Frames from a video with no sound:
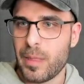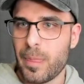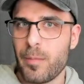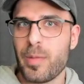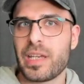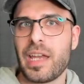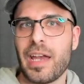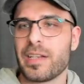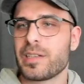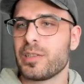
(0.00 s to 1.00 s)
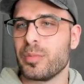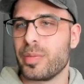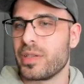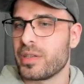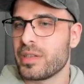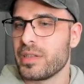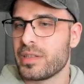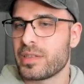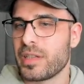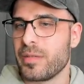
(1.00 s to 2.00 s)
mechanical
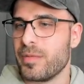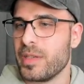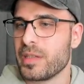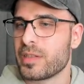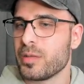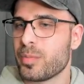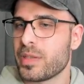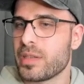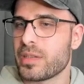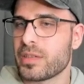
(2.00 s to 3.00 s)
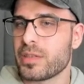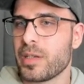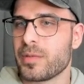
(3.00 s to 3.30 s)
parts and vehicle parts and stuff.